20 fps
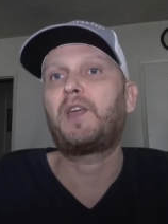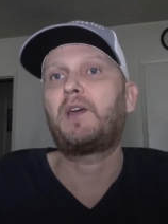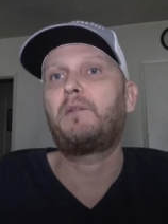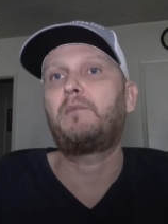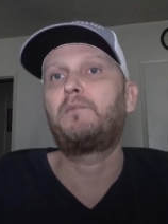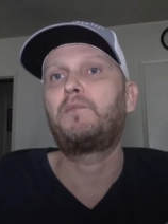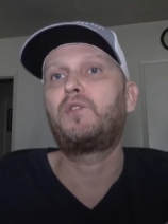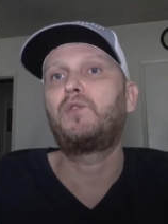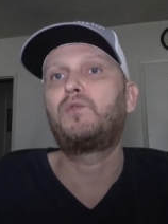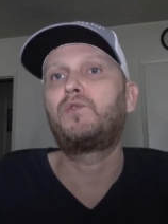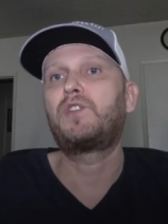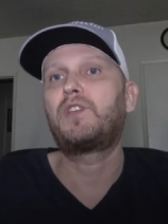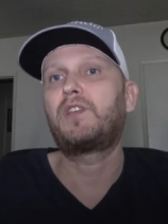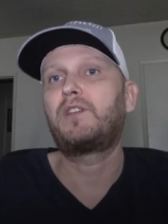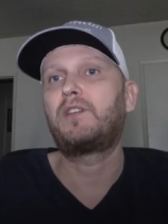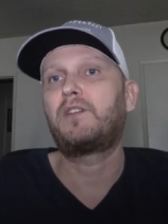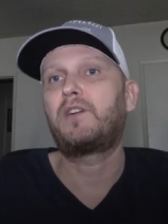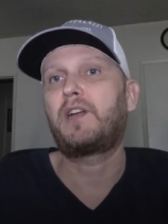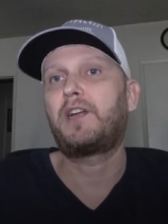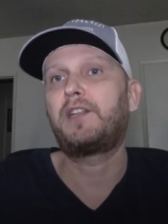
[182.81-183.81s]
I'm
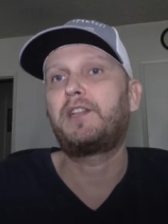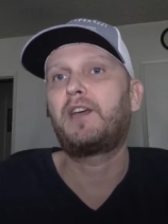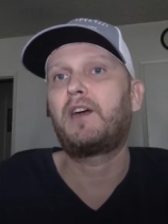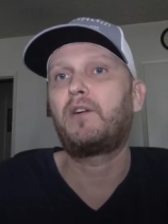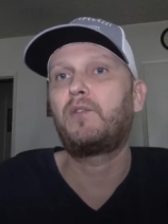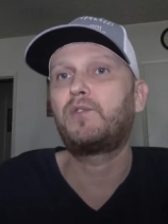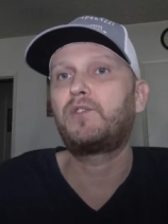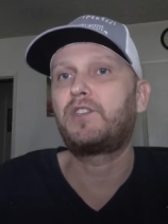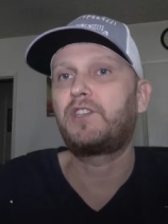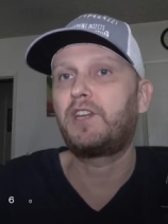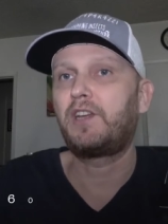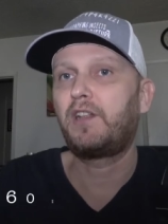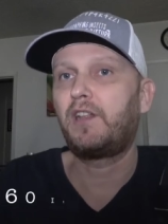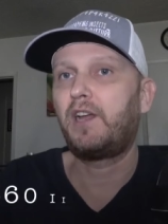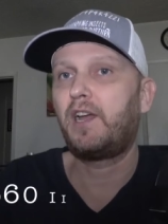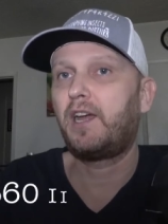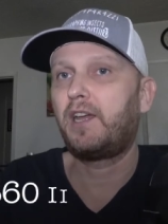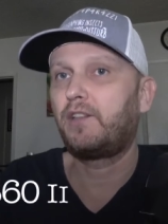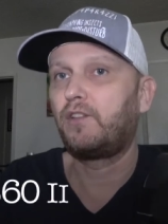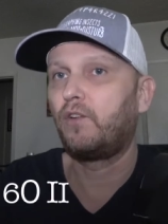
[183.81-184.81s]
using right now single
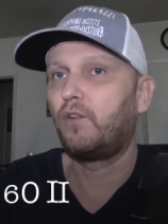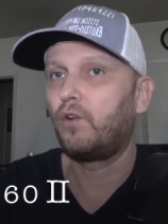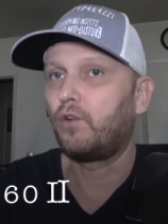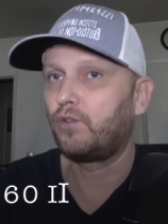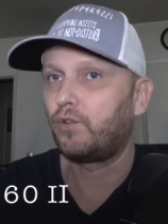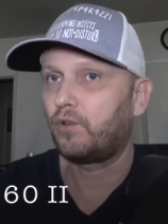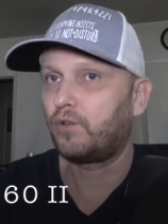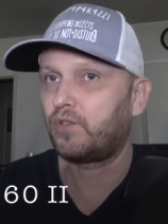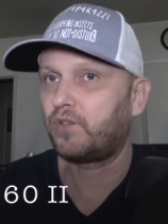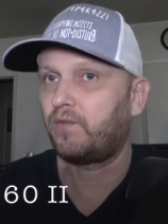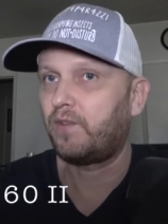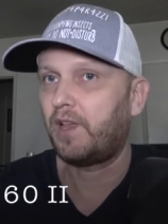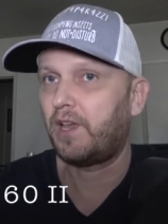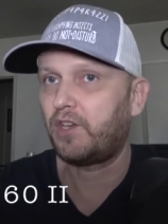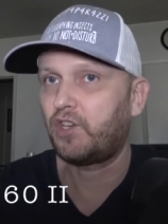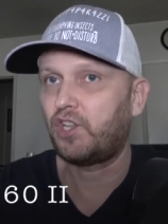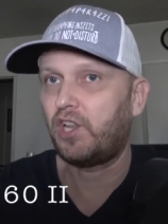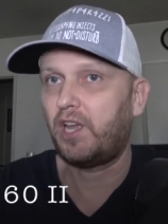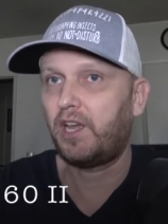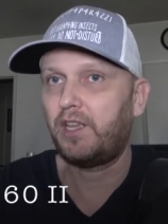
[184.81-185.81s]
head Godox
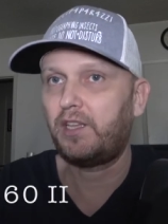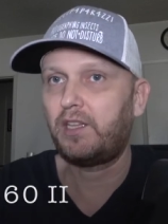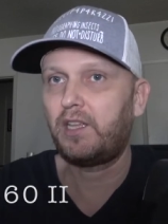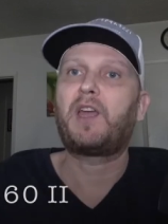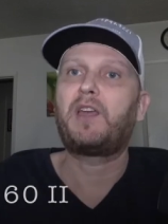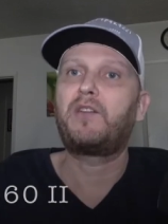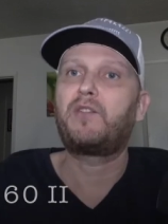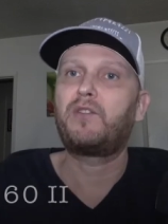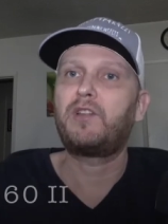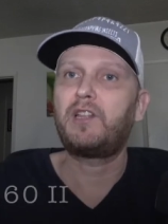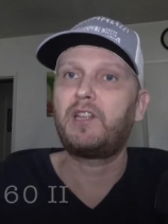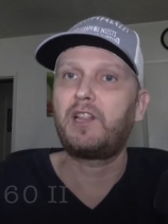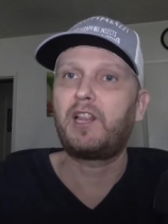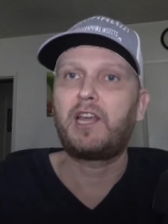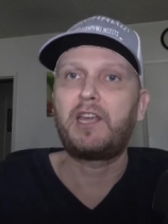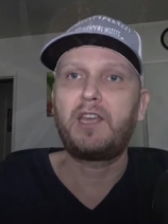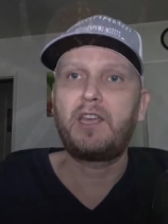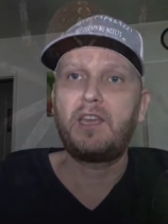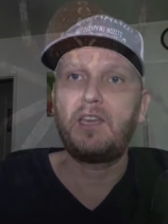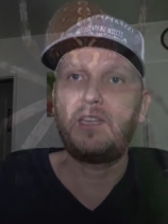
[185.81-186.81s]
flashlight. I really
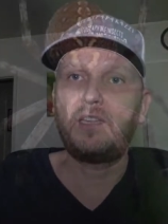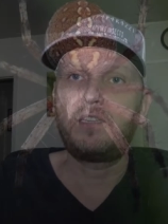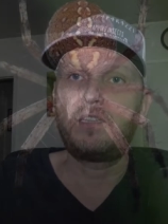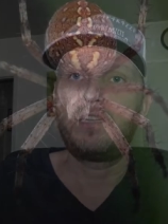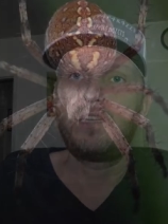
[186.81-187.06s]
like it.